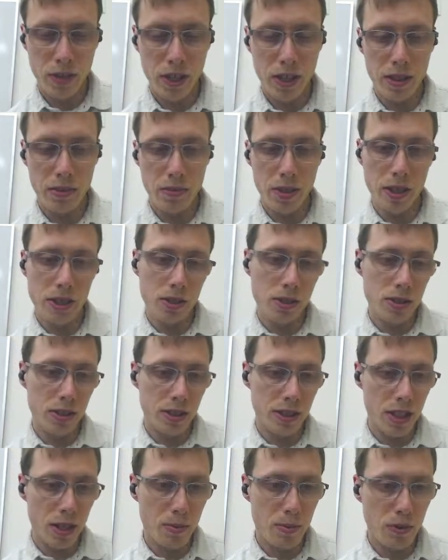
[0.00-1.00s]
Right? We use
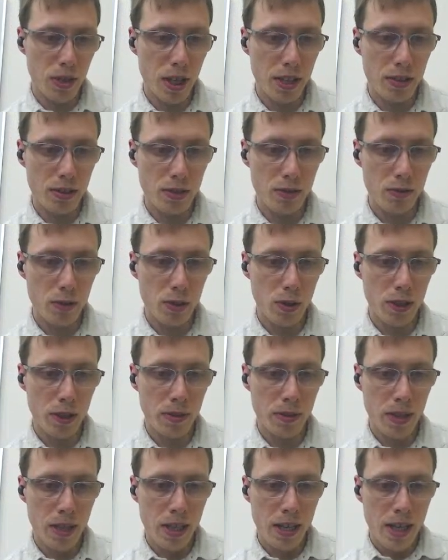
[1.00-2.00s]
the same priors for
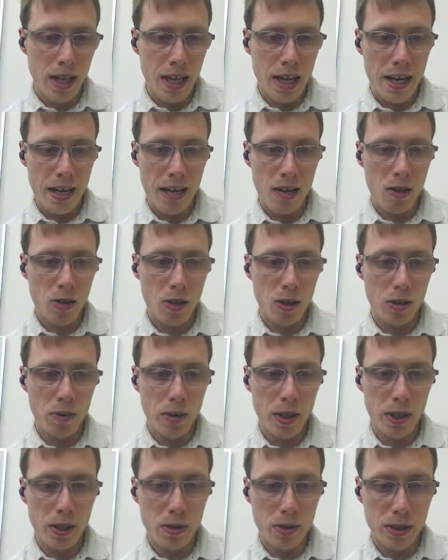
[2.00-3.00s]
it. And now all
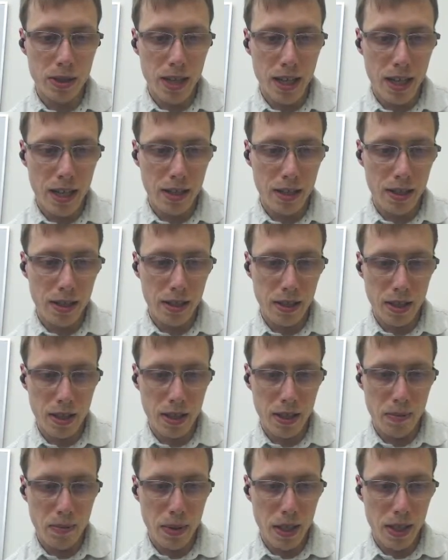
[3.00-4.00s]
we do is add in
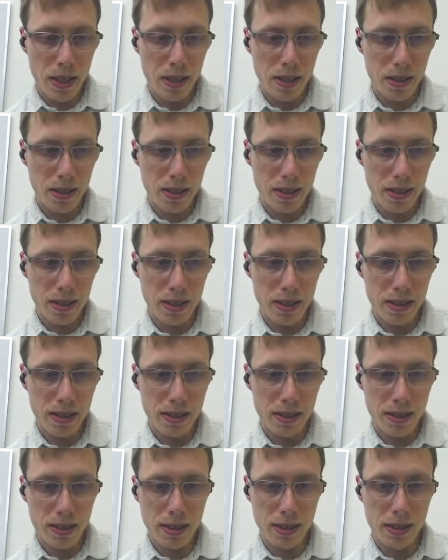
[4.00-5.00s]
a beta
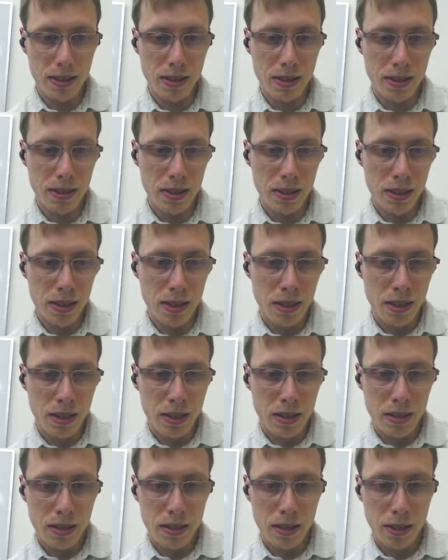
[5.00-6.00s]
TC
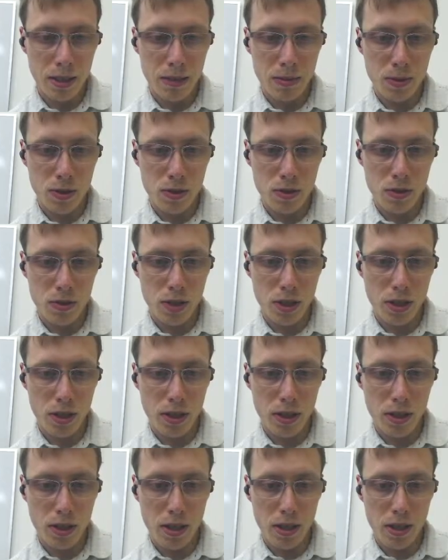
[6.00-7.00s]
times crime,
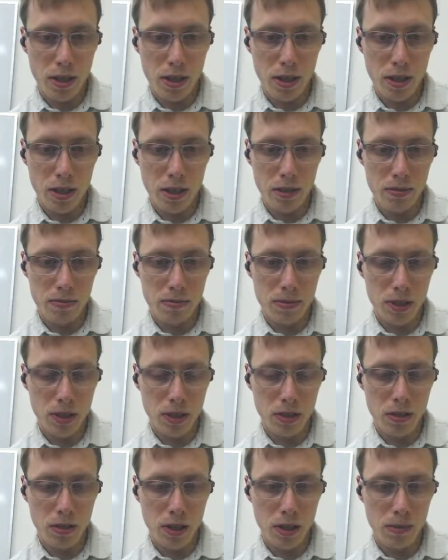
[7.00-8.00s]
not
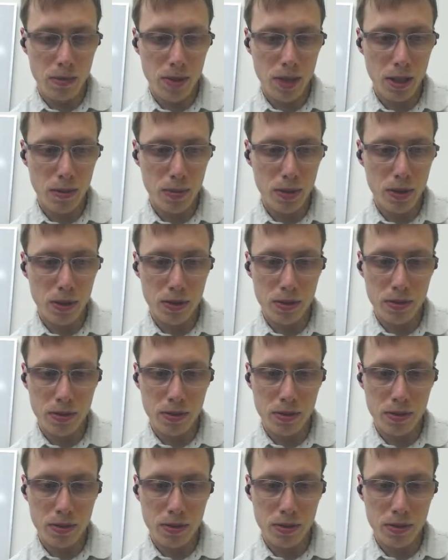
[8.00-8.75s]
crime, temperature